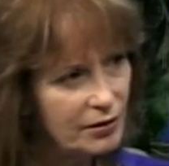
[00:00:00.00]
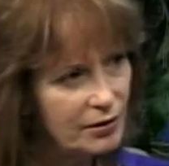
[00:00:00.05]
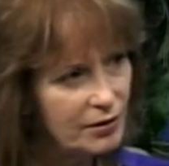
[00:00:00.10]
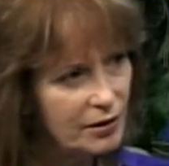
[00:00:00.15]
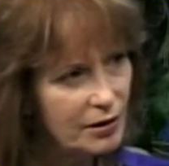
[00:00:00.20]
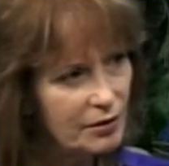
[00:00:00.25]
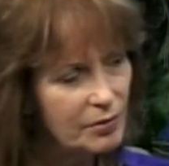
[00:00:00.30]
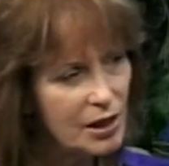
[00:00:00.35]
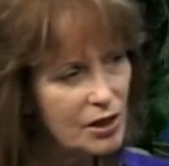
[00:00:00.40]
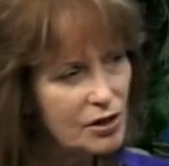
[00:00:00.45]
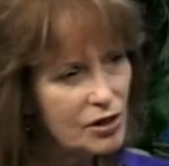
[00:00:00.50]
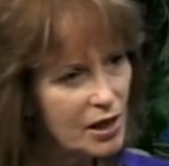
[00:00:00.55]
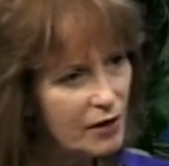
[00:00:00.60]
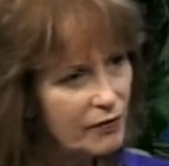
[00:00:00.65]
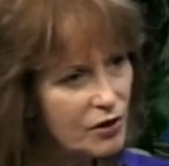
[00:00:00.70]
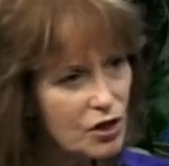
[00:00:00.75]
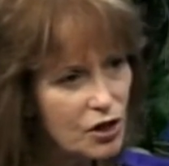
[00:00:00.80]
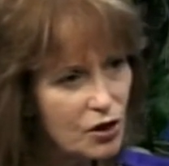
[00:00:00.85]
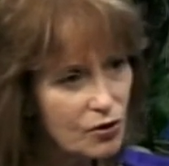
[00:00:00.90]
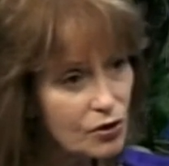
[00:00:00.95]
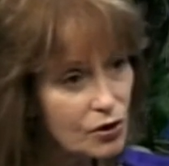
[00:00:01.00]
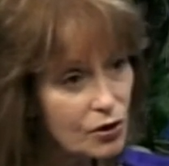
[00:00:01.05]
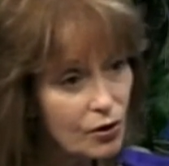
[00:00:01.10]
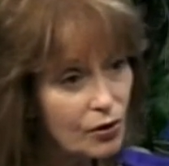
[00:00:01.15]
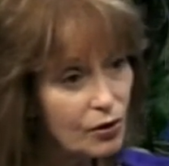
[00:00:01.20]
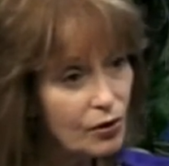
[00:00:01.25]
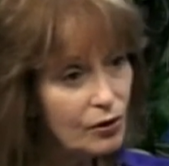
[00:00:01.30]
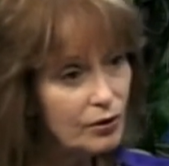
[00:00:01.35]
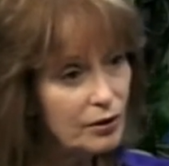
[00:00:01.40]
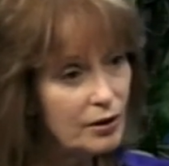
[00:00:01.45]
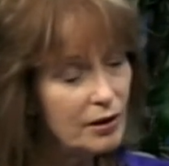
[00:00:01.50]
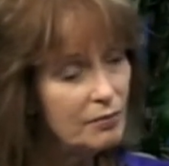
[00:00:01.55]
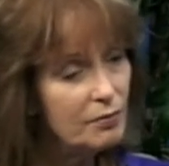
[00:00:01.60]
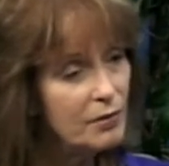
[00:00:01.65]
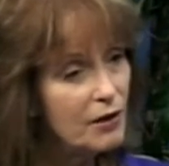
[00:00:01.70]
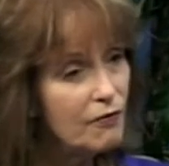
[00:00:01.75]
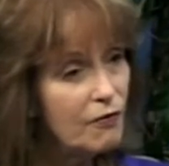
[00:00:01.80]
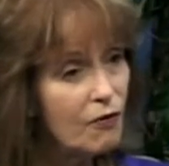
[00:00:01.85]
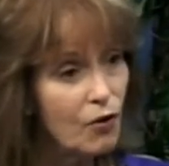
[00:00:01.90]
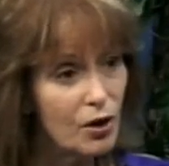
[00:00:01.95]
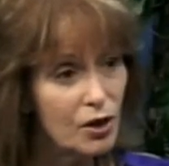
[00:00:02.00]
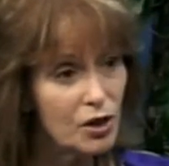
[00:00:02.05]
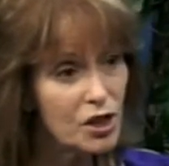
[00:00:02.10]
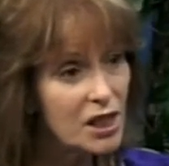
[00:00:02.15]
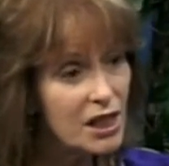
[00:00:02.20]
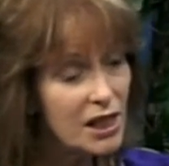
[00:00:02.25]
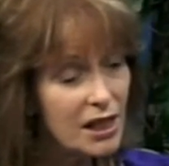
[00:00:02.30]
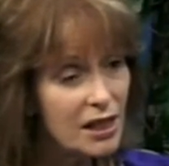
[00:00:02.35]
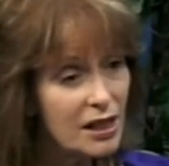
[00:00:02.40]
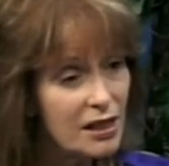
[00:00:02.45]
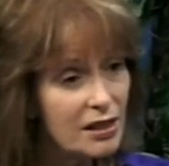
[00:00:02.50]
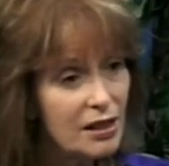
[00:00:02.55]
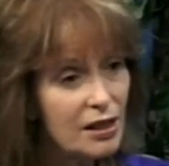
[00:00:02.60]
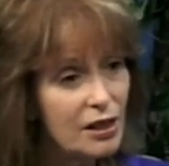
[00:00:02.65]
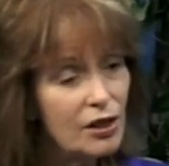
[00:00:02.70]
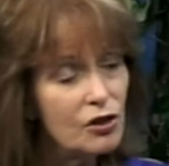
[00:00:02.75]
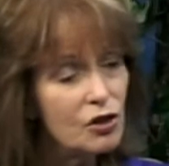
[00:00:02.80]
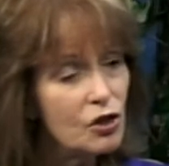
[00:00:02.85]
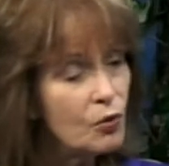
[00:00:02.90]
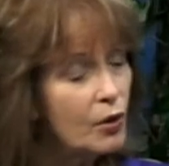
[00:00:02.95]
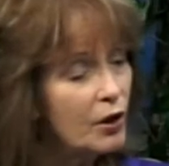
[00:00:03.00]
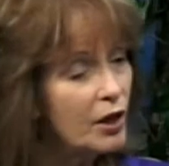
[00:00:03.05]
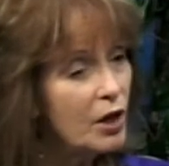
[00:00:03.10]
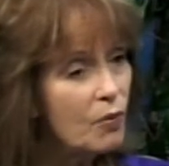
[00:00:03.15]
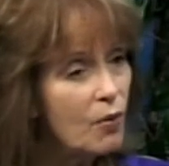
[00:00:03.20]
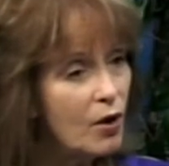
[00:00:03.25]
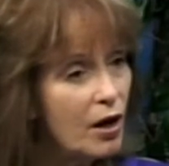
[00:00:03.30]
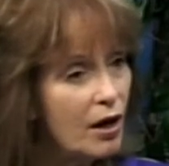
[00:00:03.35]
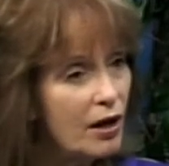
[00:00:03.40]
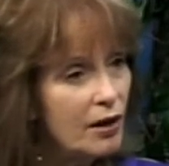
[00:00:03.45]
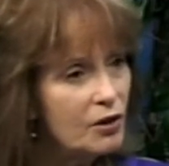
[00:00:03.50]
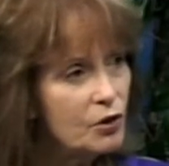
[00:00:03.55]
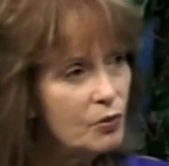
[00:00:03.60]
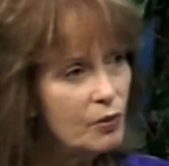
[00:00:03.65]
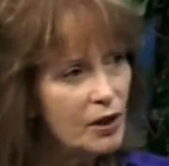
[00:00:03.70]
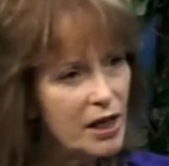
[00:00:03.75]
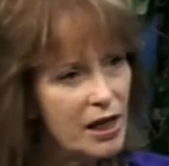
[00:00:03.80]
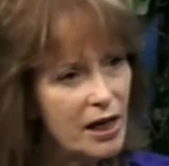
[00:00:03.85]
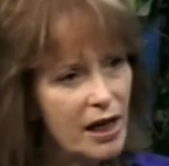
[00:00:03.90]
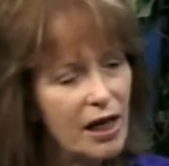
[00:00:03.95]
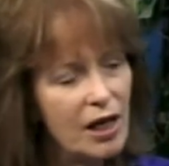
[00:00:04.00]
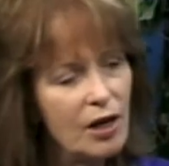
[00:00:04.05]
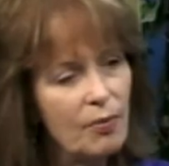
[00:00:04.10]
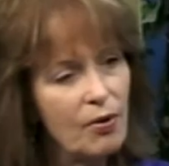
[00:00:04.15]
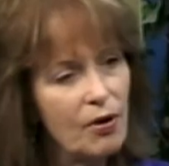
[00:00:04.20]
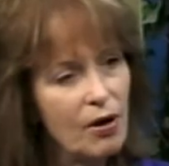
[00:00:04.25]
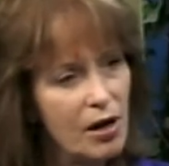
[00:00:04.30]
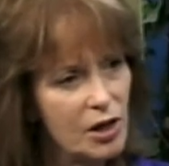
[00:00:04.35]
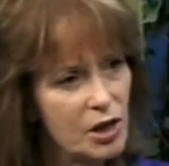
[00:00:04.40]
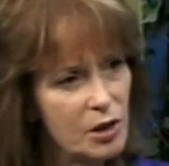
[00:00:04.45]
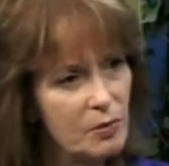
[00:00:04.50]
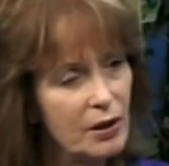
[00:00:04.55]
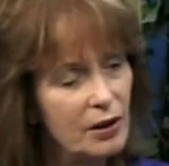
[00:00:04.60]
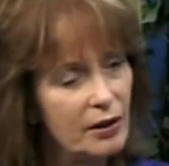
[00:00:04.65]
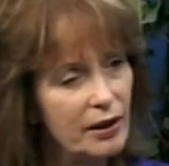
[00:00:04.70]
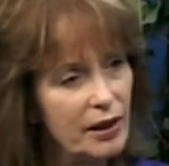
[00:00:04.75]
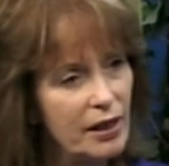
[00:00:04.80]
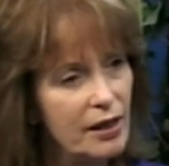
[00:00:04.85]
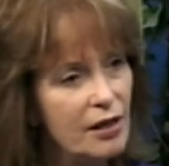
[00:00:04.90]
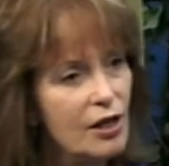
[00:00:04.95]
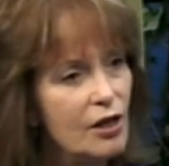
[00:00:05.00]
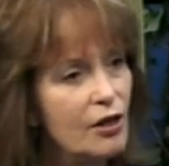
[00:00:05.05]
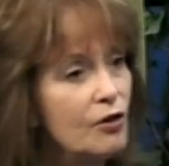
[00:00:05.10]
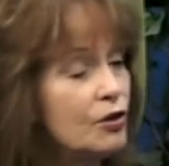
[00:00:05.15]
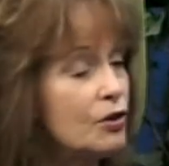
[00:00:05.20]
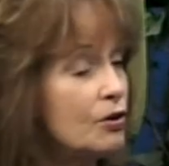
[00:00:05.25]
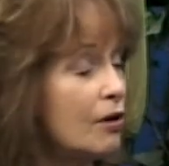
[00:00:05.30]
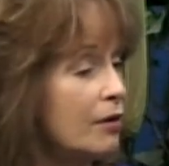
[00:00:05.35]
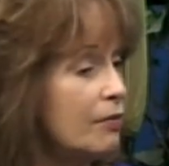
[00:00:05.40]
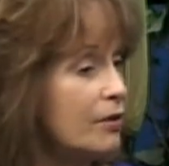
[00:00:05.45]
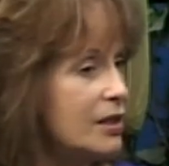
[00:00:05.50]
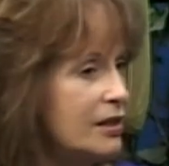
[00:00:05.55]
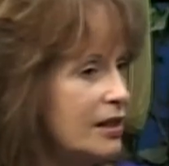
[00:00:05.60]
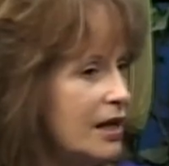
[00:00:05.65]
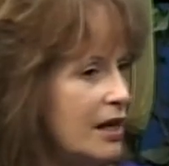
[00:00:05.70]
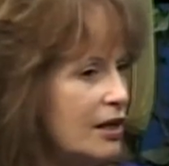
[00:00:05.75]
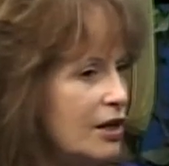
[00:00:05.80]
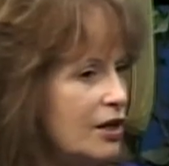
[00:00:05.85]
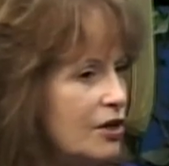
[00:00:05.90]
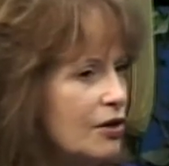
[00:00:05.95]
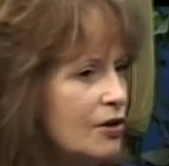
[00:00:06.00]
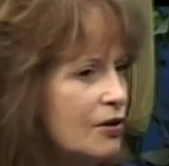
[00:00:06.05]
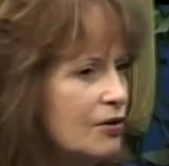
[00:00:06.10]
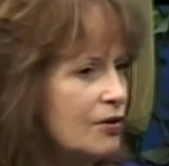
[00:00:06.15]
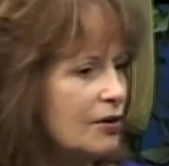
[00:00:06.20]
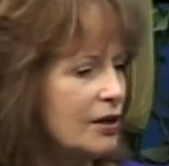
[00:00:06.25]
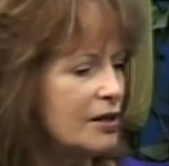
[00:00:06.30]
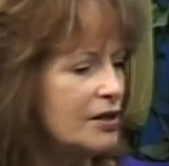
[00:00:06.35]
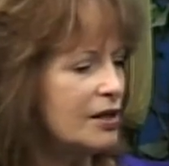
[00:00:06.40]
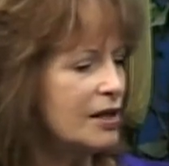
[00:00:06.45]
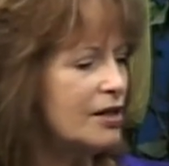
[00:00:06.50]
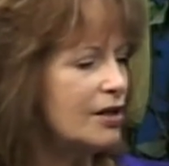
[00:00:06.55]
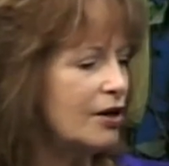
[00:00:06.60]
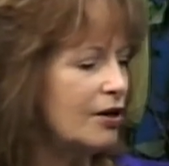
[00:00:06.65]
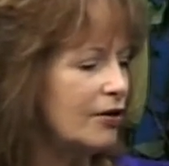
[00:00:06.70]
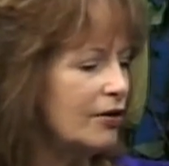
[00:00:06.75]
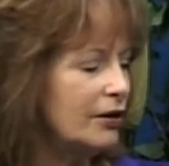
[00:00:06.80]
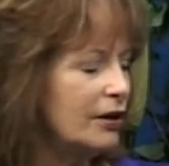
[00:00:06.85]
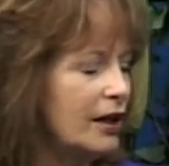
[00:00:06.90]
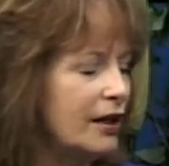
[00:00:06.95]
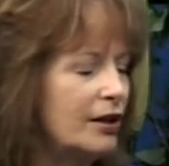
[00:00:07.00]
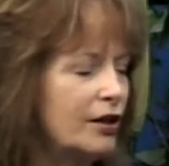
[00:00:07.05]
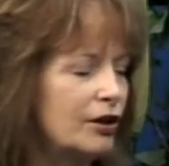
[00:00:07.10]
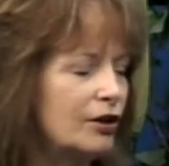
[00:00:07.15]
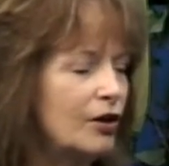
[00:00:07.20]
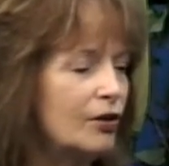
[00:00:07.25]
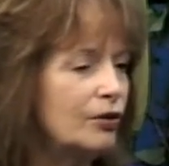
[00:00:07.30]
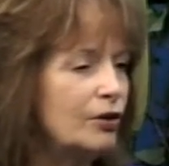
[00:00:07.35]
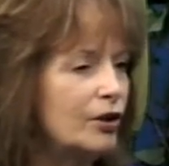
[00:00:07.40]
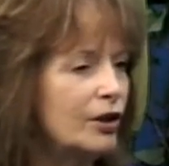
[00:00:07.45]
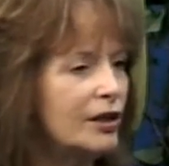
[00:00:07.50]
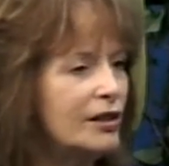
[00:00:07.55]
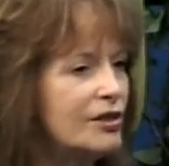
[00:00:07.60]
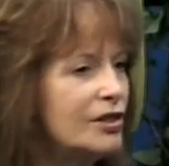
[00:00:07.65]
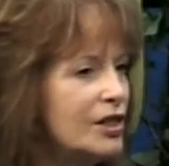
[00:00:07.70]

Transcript: being 7 years old, being 14, 21, 28 approximately. So I would say to you, I'd say, Carolina, go look and see